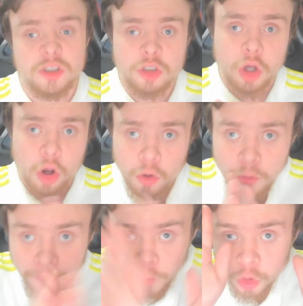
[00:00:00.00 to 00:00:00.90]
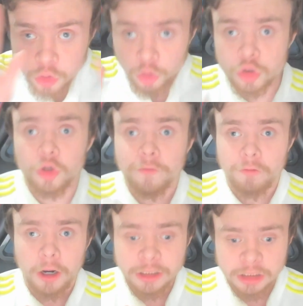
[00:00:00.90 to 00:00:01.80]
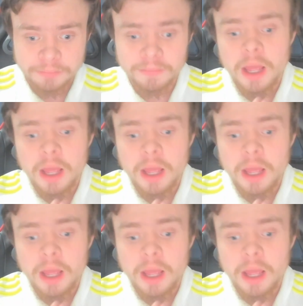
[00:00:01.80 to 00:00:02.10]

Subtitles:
So, looks good for us.